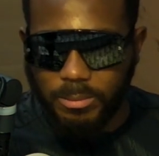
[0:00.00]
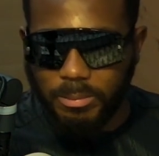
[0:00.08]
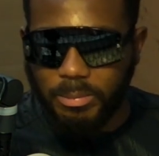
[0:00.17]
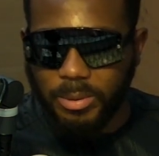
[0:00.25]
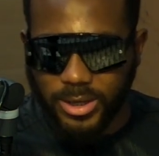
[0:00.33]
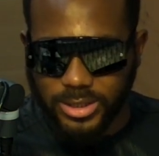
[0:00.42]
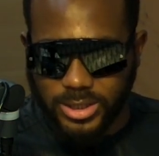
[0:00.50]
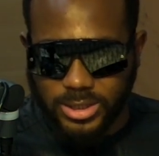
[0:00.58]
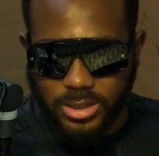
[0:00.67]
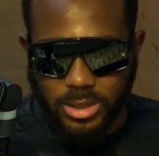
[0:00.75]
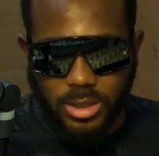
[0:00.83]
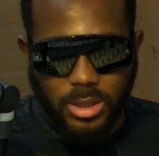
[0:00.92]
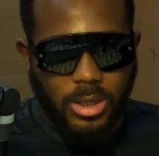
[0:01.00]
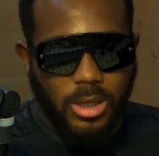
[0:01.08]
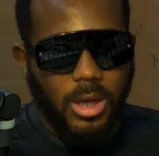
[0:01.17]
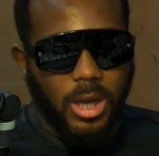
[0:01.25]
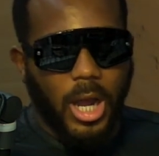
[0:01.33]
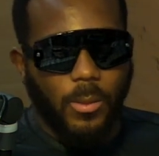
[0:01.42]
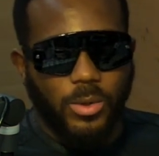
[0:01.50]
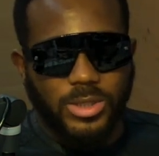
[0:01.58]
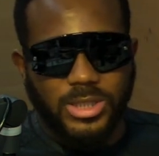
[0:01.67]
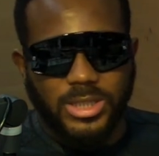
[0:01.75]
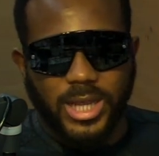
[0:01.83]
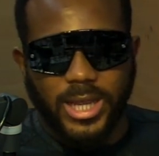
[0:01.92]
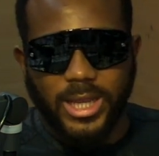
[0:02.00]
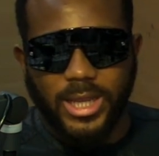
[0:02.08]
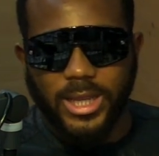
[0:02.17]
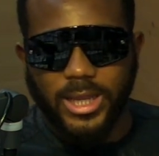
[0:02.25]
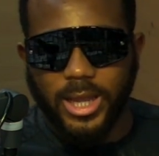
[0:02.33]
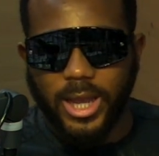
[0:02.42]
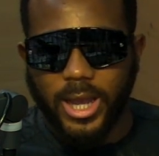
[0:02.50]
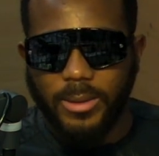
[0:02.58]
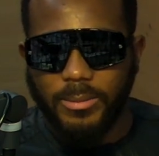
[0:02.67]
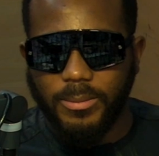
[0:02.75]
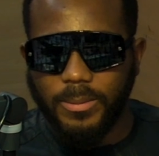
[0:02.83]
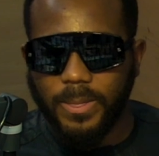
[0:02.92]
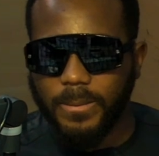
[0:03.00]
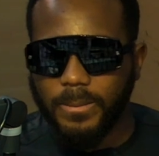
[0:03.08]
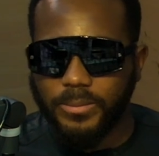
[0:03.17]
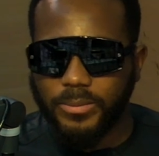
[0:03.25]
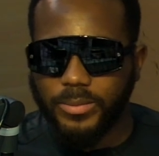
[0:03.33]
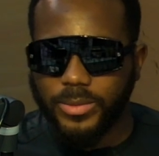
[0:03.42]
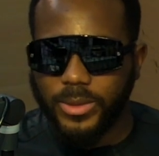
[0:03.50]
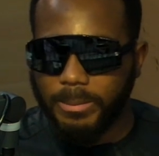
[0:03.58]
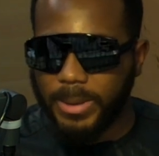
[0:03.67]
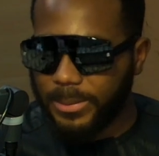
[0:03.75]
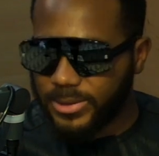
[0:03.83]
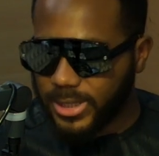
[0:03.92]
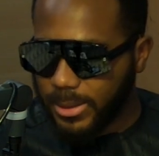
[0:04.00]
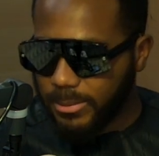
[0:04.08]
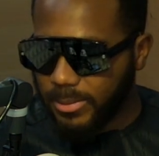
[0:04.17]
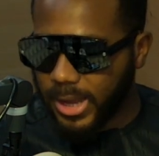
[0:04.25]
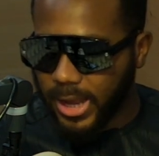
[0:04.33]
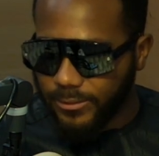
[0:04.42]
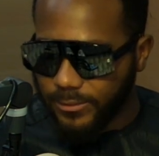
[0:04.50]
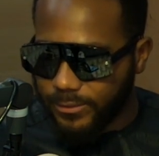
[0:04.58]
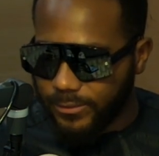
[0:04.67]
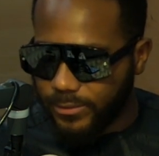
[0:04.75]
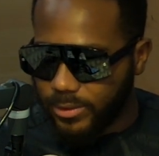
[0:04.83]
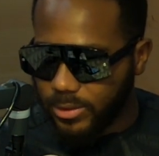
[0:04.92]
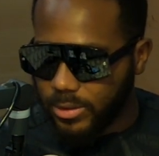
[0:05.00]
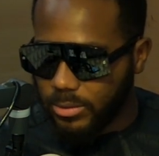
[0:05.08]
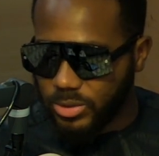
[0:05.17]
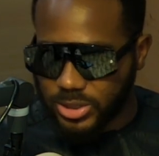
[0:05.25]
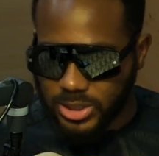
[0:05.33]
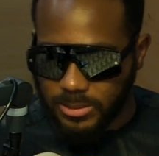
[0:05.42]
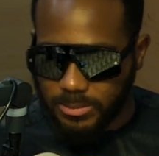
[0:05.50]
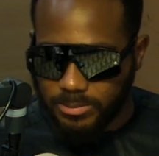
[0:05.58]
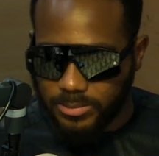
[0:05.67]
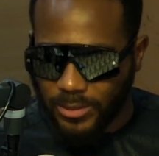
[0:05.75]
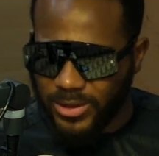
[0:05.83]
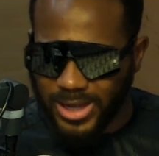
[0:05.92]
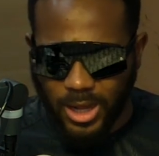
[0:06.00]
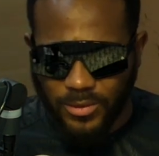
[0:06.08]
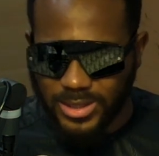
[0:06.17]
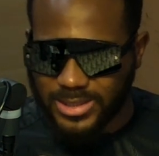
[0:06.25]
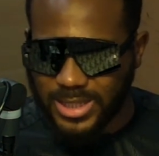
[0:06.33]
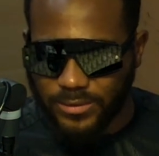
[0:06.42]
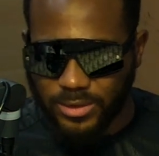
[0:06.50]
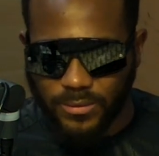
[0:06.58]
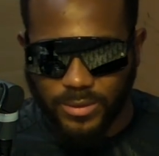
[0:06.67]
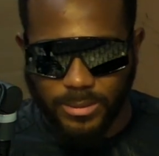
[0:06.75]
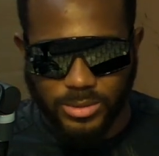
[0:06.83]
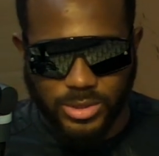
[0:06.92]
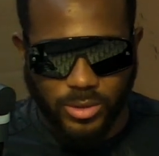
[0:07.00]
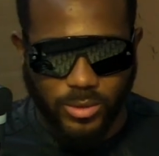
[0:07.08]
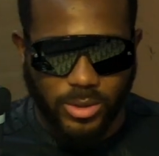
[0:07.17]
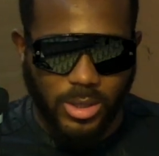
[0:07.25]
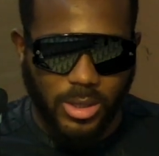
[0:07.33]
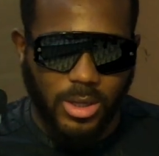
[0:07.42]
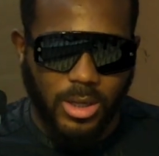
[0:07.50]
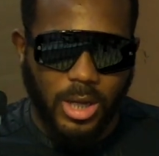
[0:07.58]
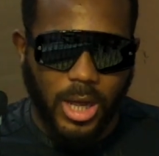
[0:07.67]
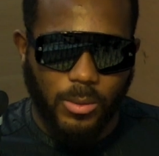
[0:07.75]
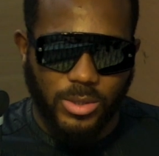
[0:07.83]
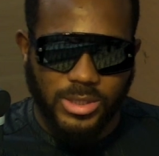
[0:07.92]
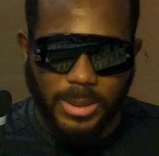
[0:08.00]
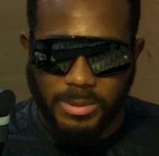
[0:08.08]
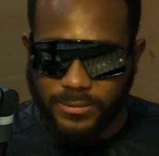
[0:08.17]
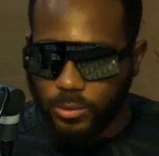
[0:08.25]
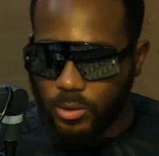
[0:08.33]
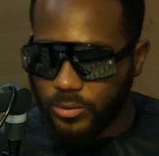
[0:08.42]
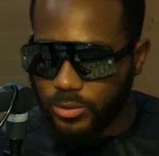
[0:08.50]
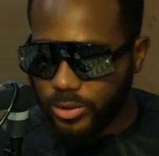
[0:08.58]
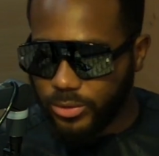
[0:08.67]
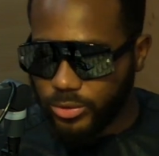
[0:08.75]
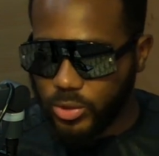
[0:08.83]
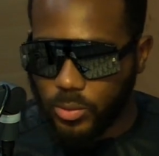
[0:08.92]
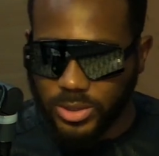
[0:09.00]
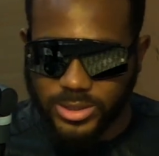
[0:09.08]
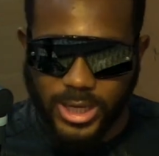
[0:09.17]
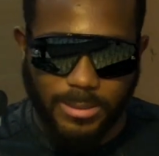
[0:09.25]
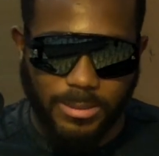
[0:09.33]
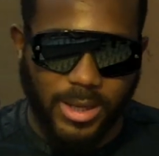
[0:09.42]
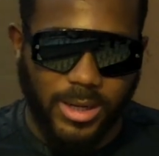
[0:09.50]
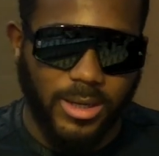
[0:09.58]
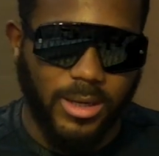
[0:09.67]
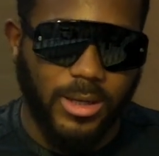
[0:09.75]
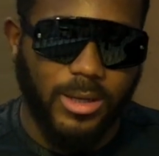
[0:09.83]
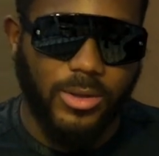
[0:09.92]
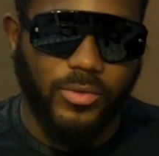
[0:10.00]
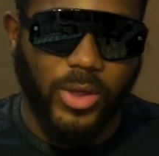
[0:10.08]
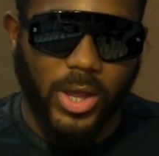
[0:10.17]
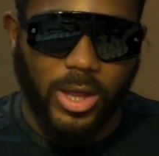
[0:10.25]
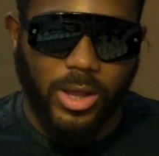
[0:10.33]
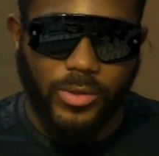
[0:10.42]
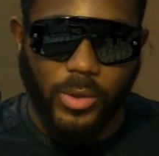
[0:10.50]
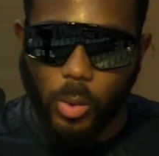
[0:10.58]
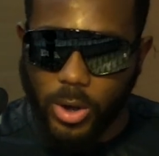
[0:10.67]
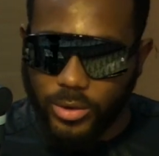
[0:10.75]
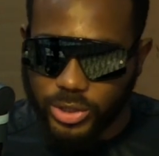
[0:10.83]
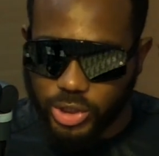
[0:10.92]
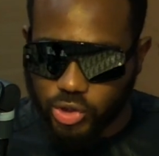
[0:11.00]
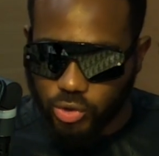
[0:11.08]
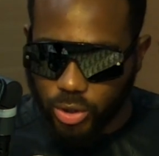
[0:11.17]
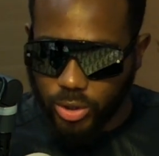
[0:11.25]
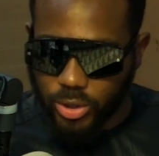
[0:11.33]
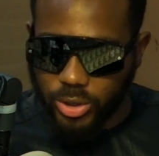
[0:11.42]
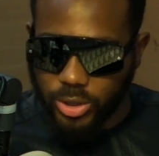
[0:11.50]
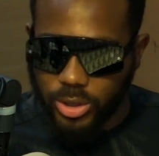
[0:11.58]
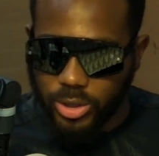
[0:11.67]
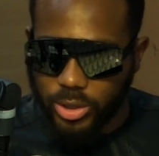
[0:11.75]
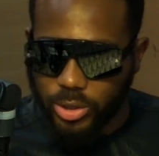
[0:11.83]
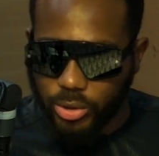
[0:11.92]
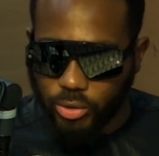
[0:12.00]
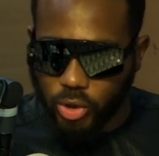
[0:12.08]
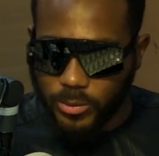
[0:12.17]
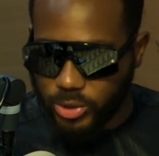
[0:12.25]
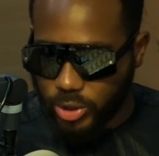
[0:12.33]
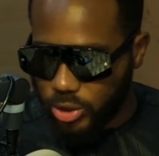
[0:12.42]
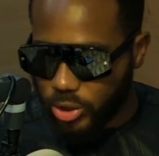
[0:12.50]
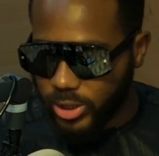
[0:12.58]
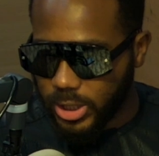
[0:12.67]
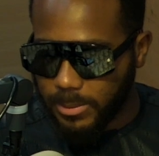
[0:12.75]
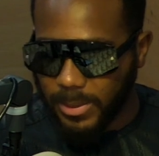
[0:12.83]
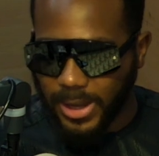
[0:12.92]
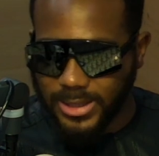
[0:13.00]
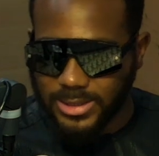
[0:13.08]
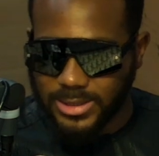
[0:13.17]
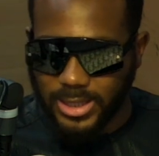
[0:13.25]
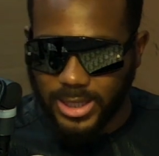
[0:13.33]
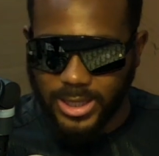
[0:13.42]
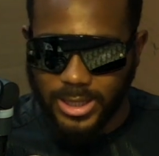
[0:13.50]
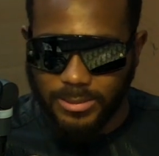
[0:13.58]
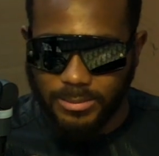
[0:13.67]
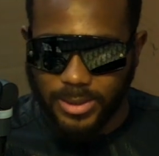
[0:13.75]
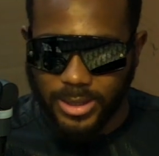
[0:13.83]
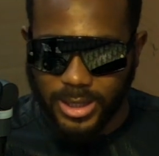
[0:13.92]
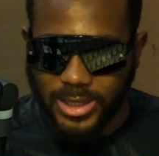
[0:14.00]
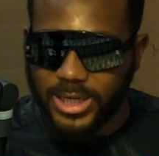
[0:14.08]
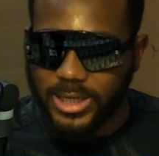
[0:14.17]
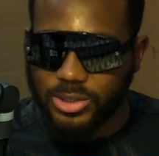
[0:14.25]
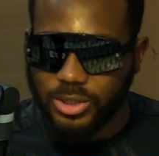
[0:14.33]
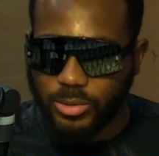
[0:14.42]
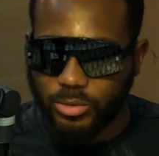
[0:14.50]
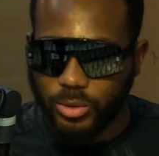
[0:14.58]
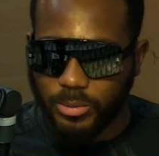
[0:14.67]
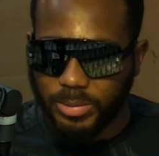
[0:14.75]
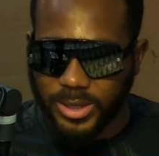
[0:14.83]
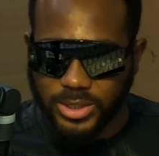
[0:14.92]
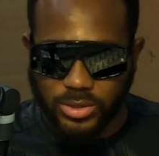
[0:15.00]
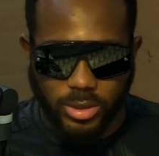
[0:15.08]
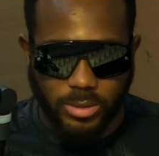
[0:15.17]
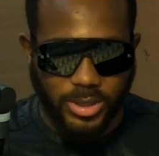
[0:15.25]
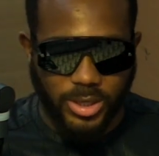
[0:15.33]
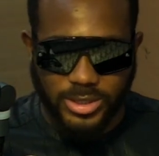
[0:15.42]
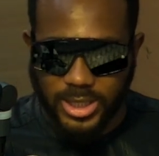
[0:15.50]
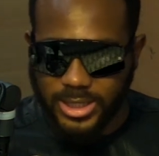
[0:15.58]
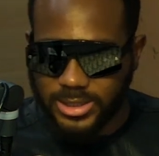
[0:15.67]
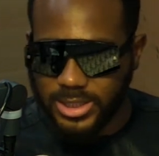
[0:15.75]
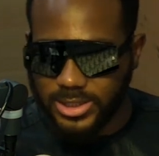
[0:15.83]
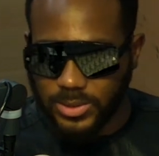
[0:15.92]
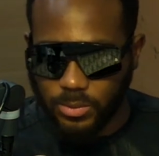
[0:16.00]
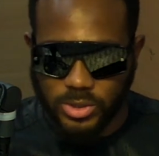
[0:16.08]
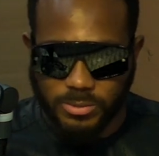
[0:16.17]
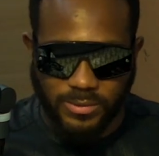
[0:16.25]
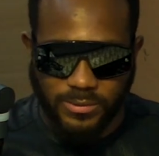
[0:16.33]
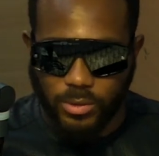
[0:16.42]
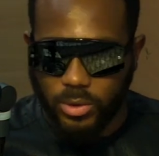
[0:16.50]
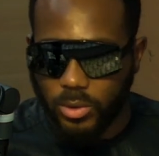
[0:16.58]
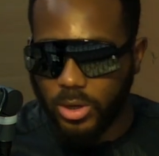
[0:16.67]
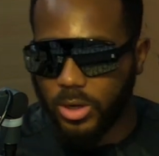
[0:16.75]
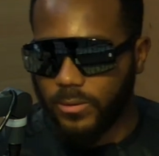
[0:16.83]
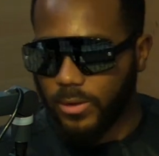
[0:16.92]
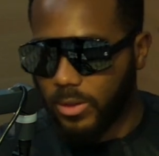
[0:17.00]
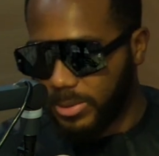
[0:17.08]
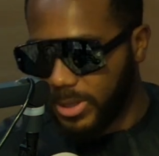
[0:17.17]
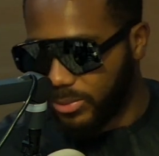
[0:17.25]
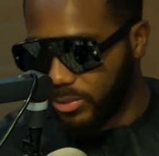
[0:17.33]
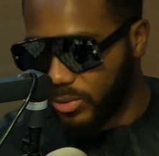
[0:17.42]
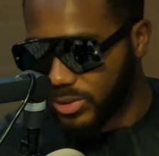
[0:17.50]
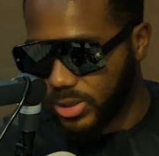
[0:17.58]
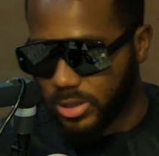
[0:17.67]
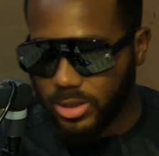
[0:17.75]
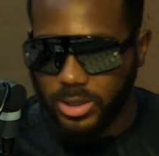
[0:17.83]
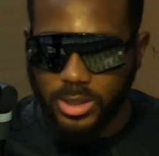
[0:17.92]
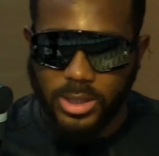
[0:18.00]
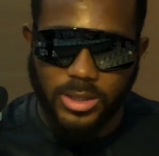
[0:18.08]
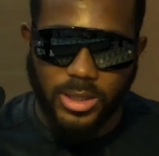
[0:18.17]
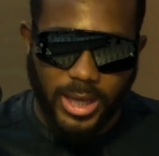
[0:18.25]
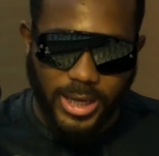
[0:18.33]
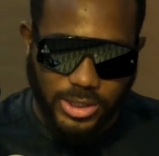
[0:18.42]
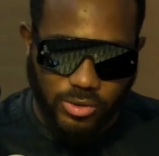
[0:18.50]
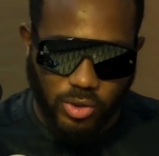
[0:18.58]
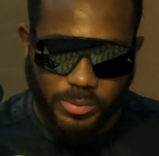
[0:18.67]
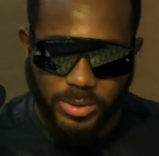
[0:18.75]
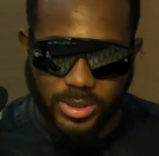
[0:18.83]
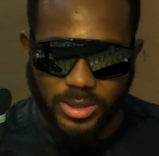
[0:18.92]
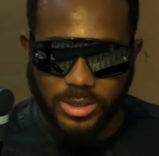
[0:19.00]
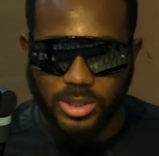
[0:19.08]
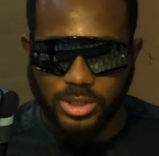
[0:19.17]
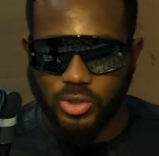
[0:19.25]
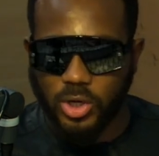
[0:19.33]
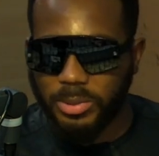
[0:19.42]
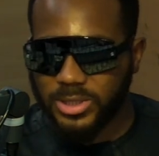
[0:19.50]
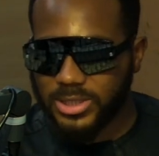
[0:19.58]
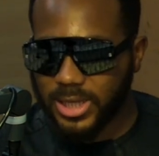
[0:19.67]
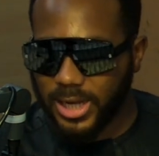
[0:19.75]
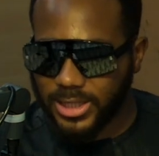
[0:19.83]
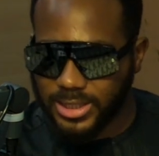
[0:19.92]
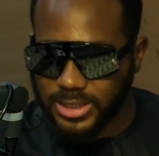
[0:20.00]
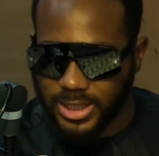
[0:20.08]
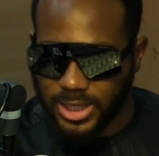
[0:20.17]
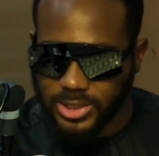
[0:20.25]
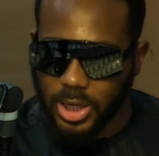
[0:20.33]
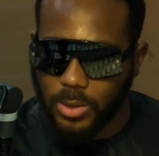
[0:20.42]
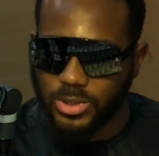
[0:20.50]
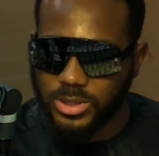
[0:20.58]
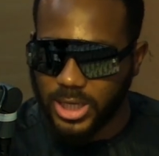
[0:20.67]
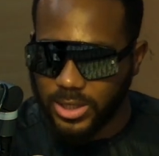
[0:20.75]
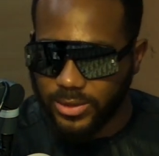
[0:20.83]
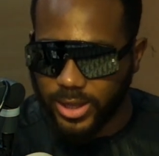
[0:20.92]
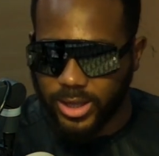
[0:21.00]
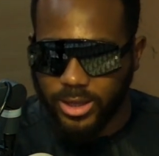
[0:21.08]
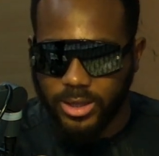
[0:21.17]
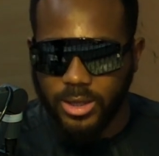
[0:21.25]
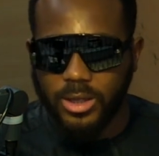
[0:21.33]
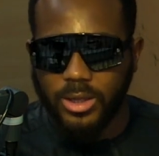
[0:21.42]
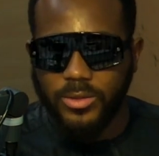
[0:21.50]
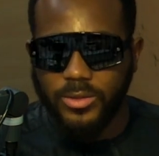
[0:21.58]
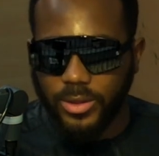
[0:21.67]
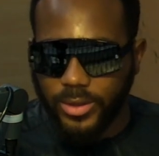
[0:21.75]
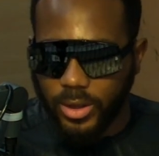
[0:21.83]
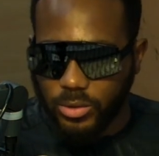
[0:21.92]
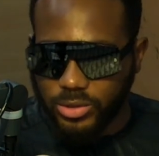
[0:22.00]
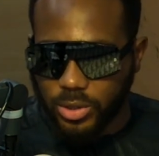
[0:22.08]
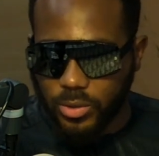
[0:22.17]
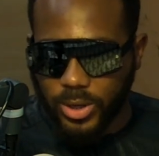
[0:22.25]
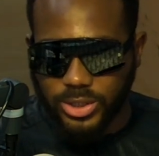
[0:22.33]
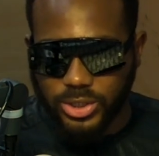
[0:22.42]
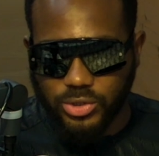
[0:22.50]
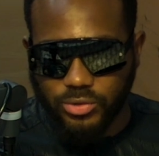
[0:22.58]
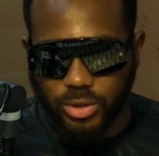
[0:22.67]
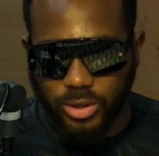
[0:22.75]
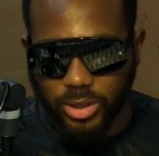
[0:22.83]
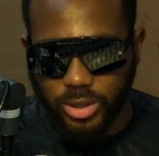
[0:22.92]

Okay. But I would say the Pepper Dem have, which is I think now there's 7 of them. So yeah. I would say before the new ones came in, there were a strong group. You could look at them as a leadership group based on, because their season was before a lot of other people's, and right. the age group and the strong personalities there. So I would say they're also quite strong.